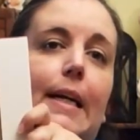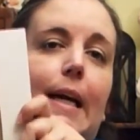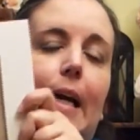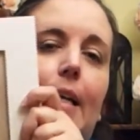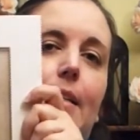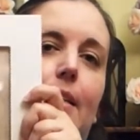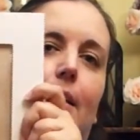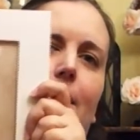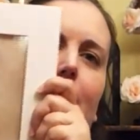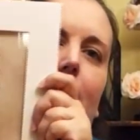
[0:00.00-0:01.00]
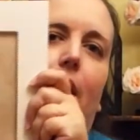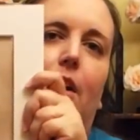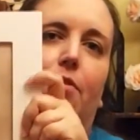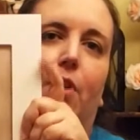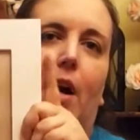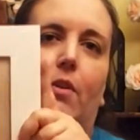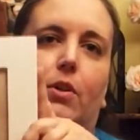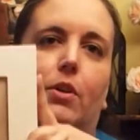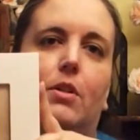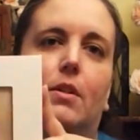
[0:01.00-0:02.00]
and didn't care for how it
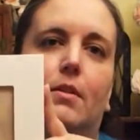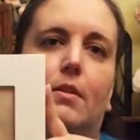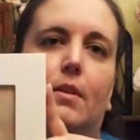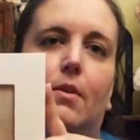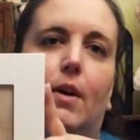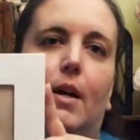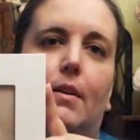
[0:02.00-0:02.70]
looked, so I